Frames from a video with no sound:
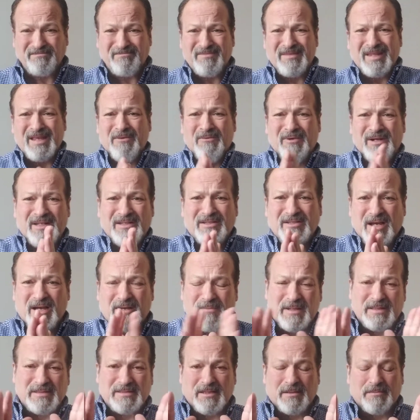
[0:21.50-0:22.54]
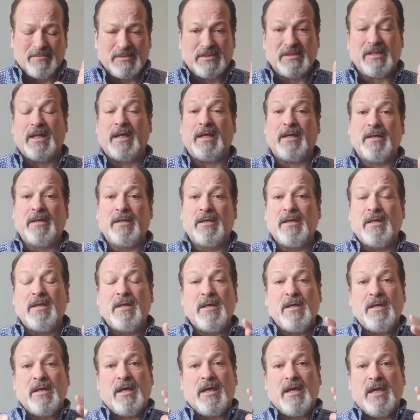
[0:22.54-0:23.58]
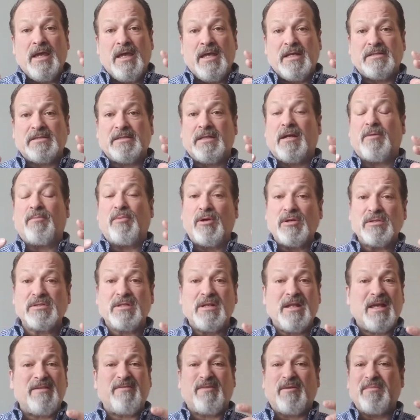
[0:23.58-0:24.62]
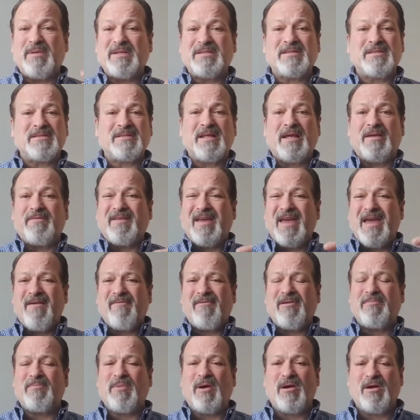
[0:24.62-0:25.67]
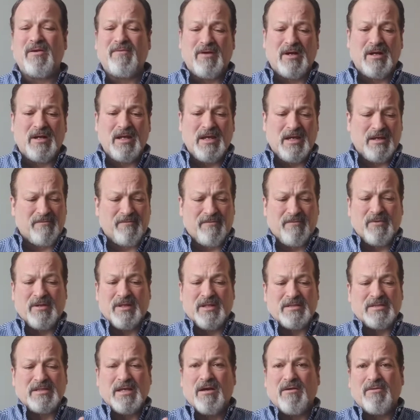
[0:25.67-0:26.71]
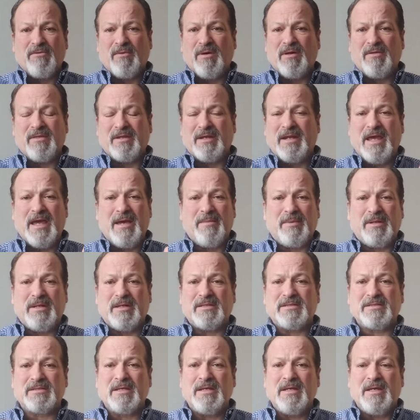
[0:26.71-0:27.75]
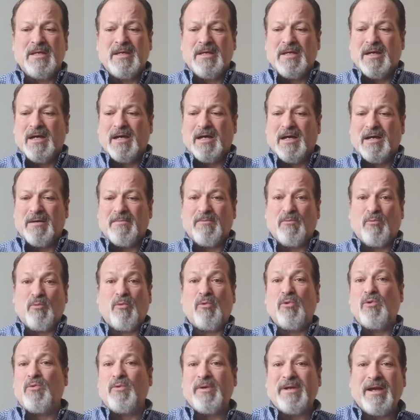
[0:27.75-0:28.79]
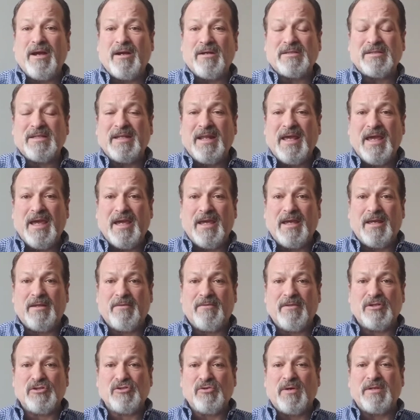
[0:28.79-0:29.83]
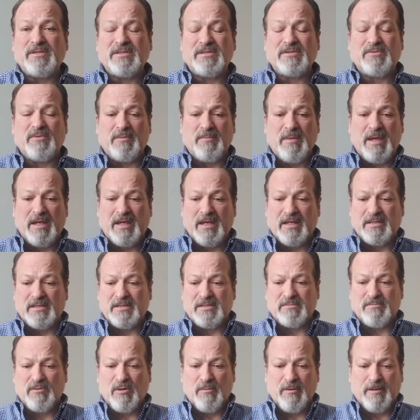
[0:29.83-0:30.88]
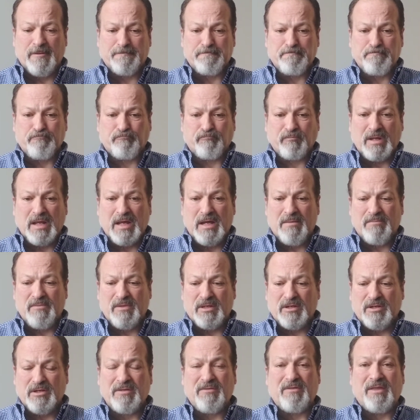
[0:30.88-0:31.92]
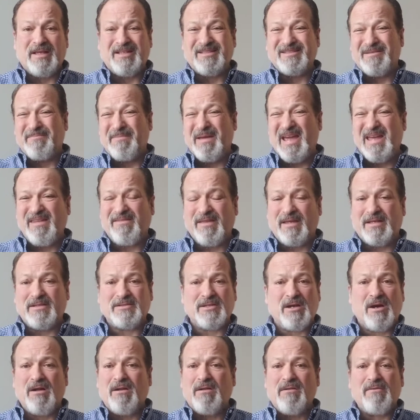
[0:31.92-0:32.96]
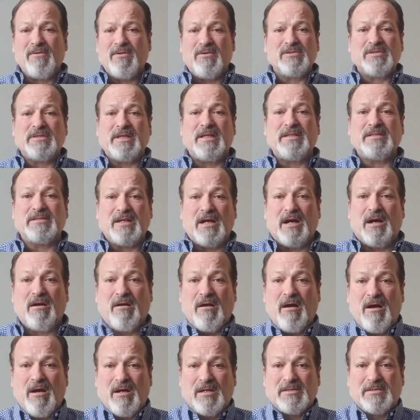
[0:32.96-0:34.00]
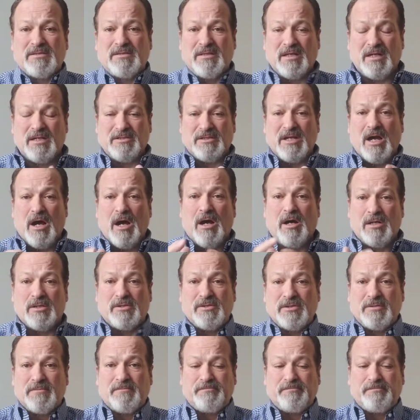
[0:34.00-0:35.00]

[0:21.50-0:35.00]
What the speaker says: I wanted to talk about something today. It's in our personal life, our business life, every part of our life, when it's health, wealth, and happiness, who we are today, the choices we make at this moment, the good things, the bad things, all of those things are us, as ours.